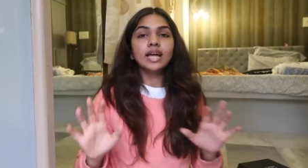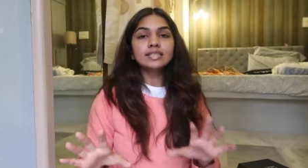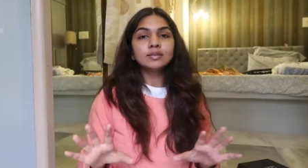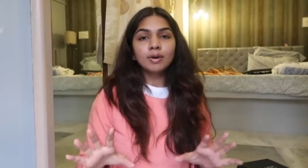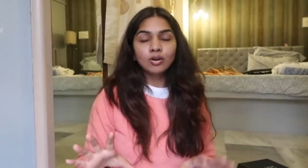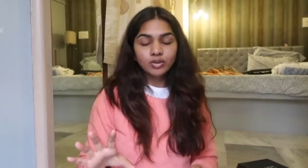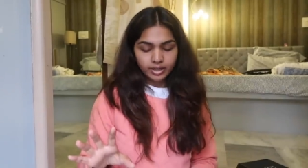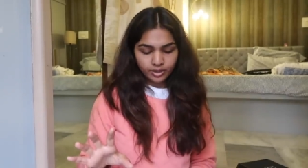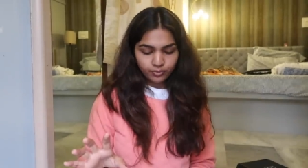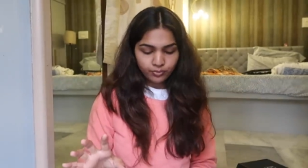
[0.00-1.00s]
that's about
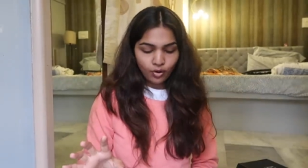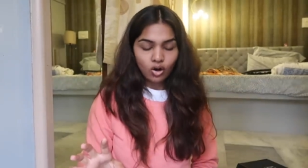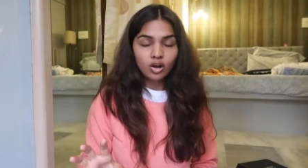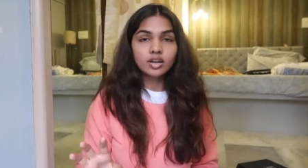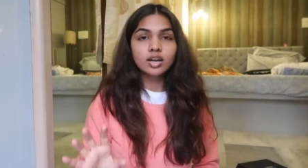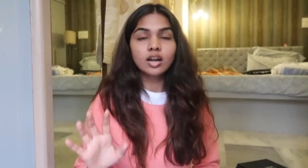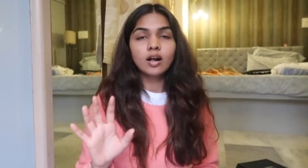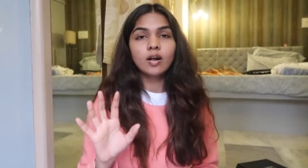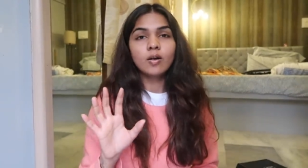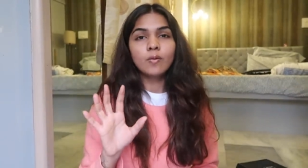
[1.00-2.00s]
it for
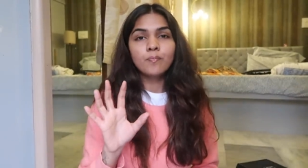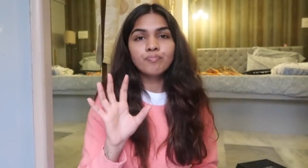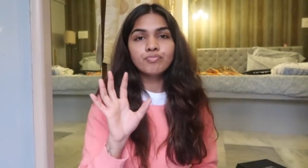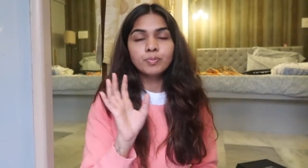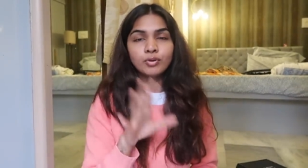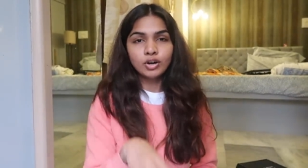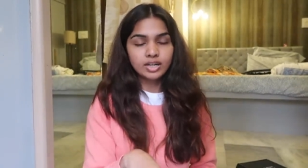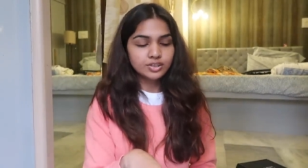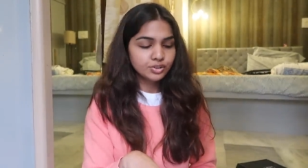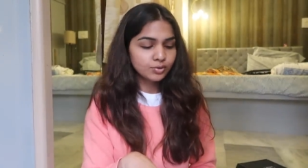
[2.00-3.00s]
the
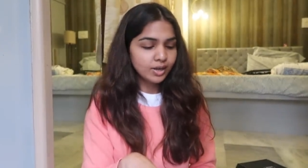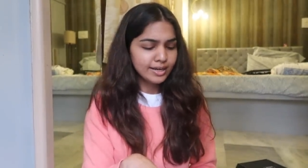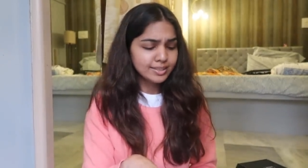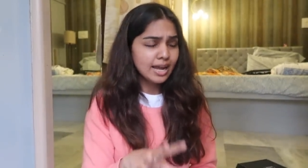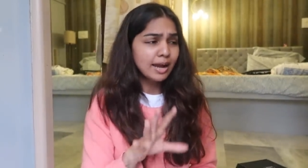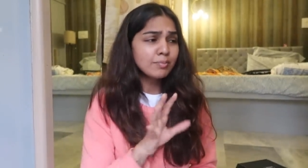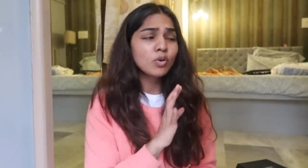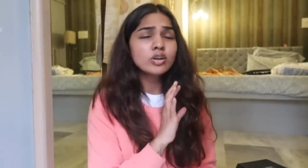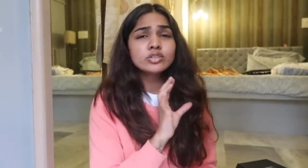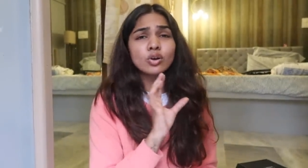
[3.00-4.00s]
products, you guys. I'm
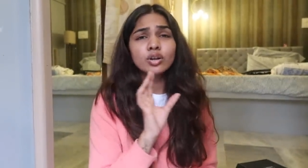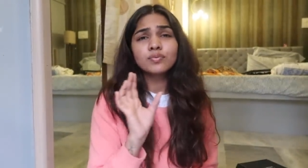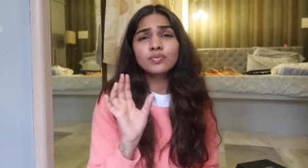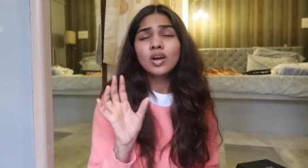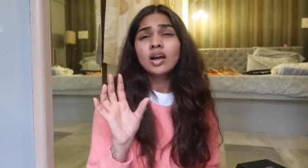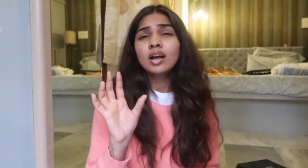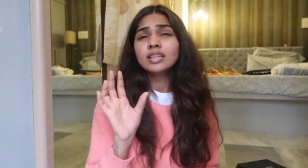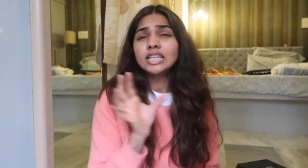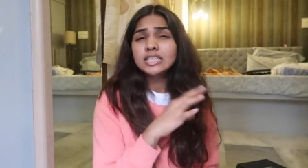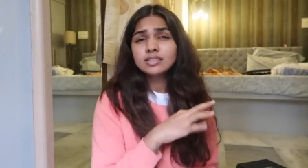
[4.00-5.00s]
not sure if
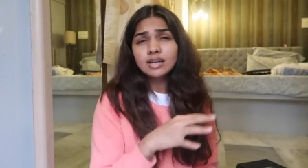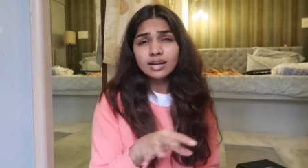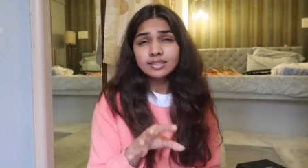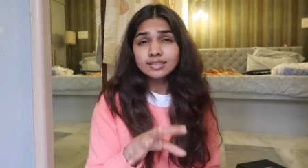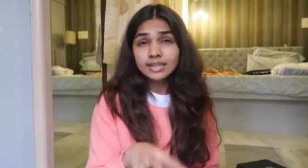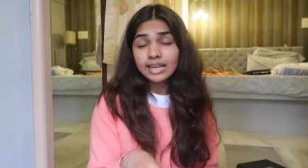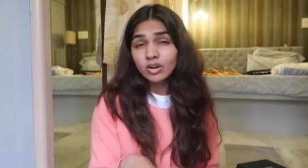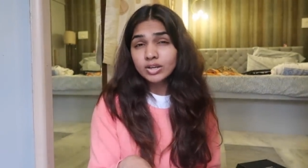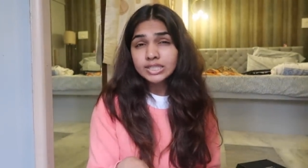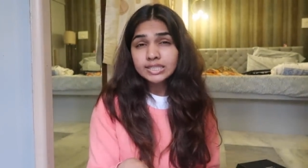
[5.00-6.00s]
these are still
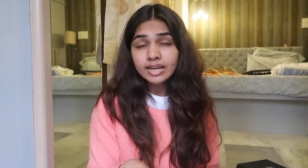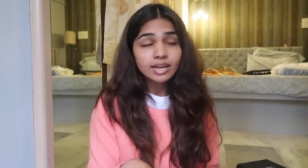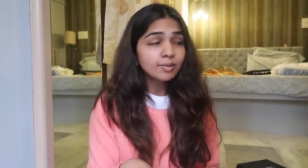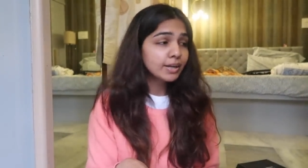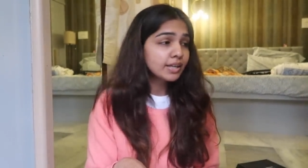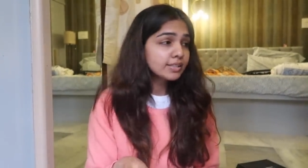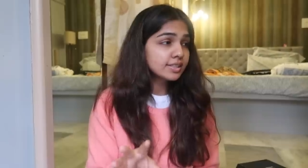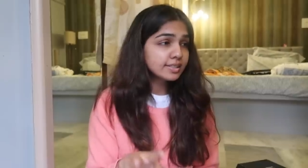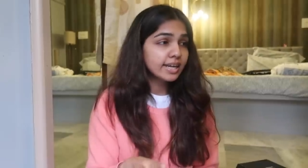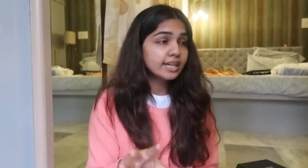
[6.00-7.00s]
on sale because
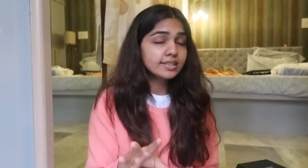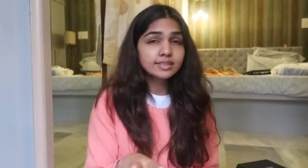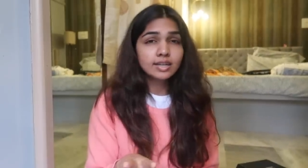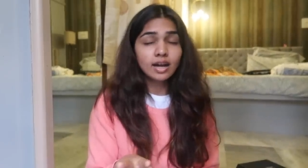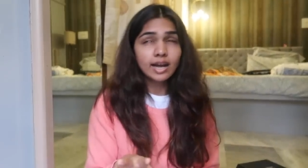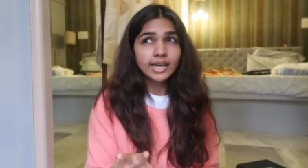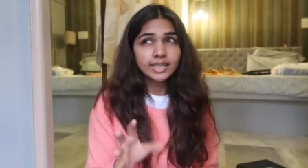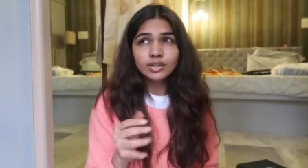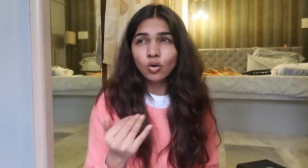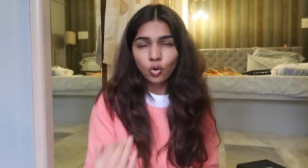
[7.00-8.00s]
the sale is, I
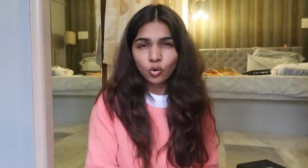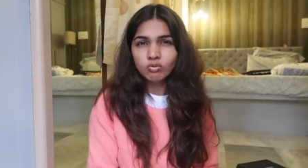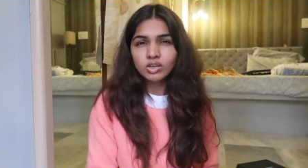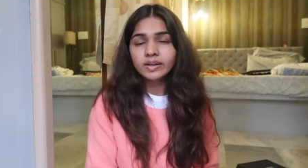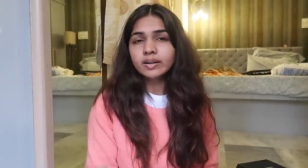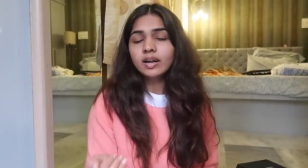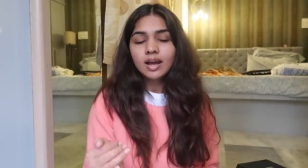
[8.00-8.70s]
think, over.